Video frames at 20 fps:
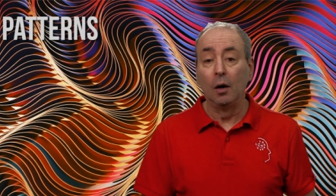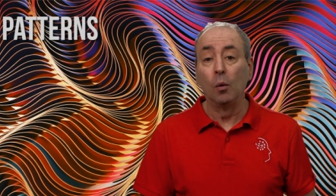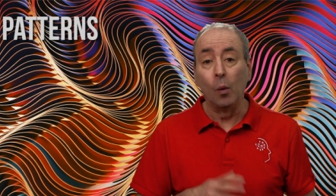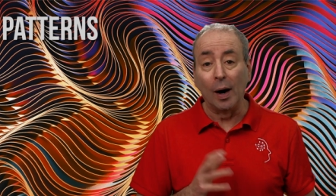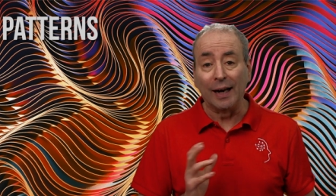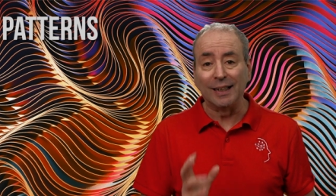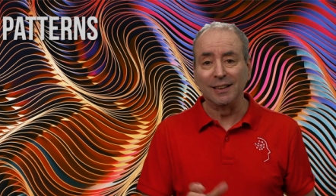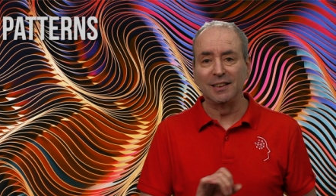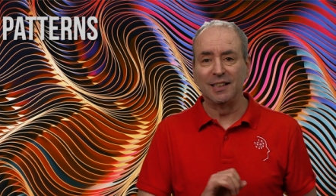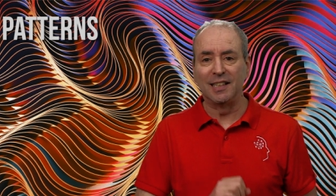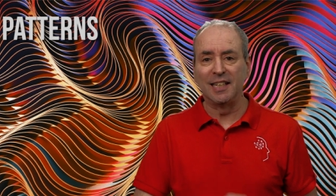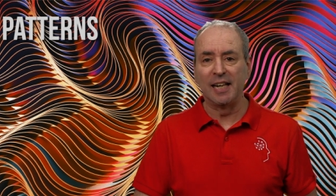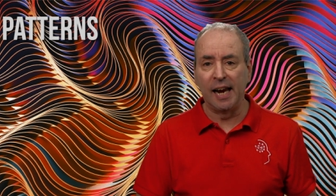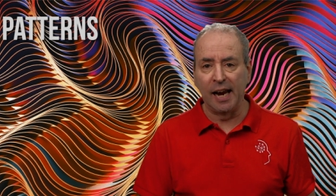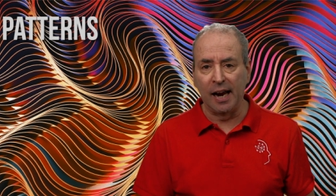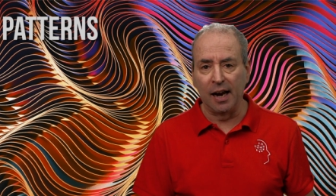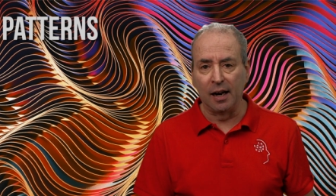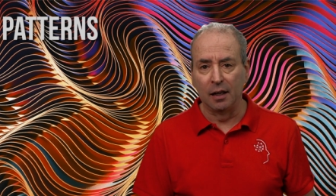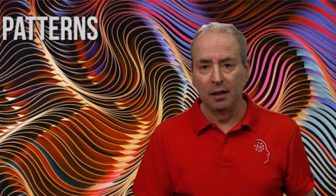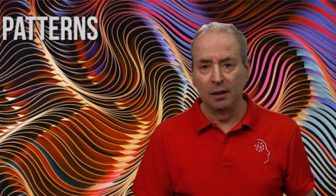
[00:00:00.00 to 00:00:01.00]
when to
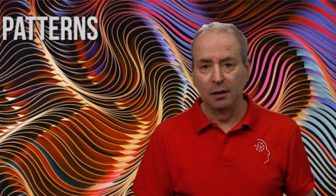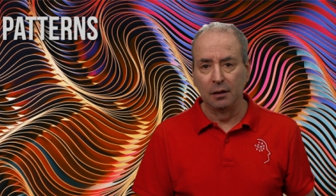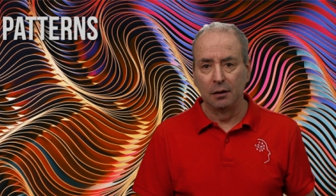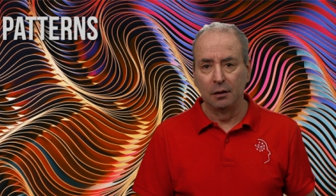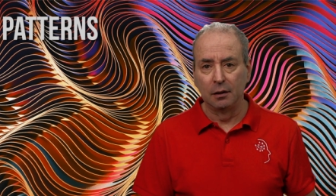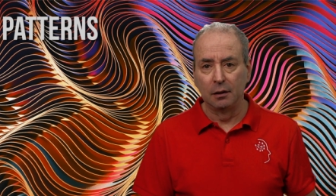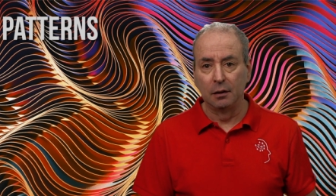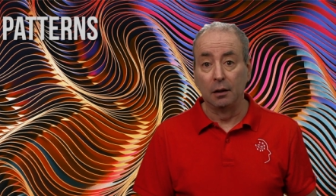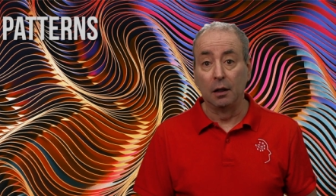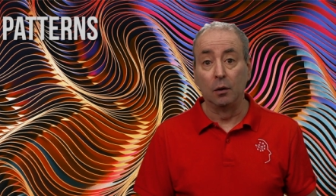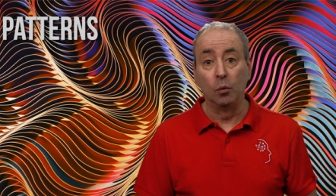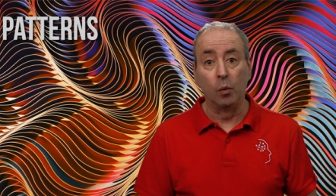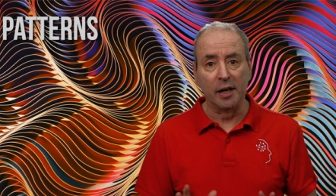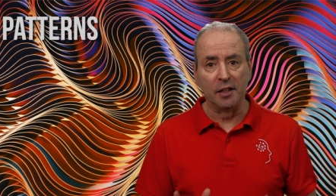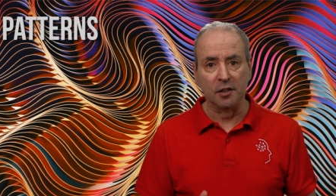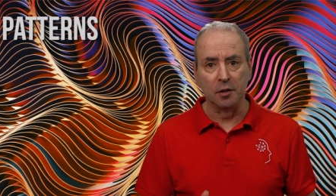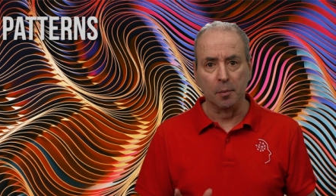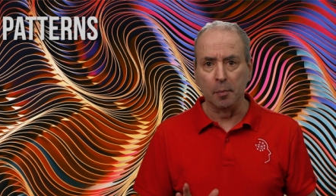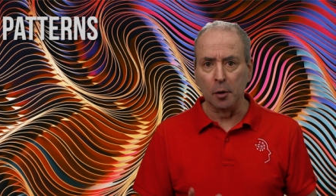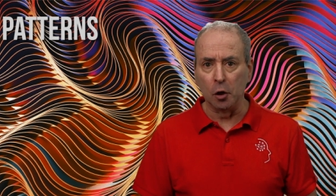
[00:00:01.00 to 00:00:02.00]
cheer, and when
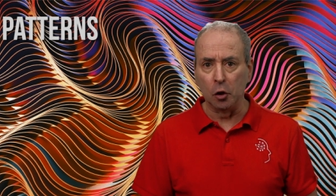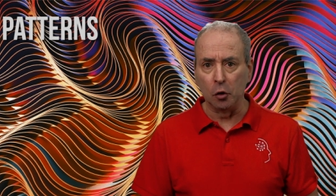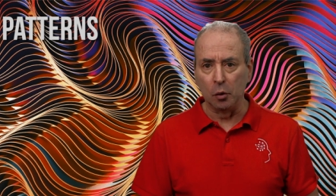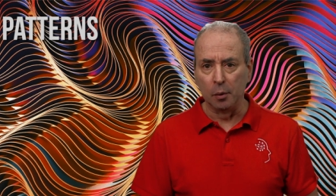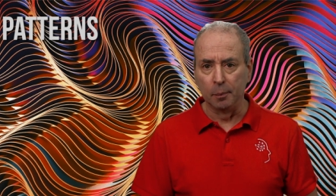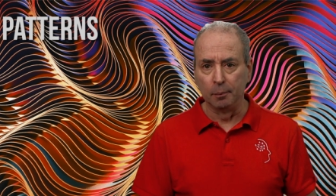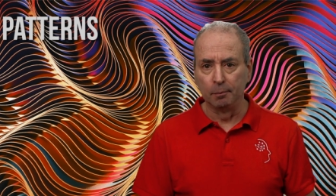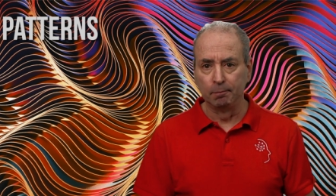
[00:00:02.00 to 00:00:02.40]
to boo.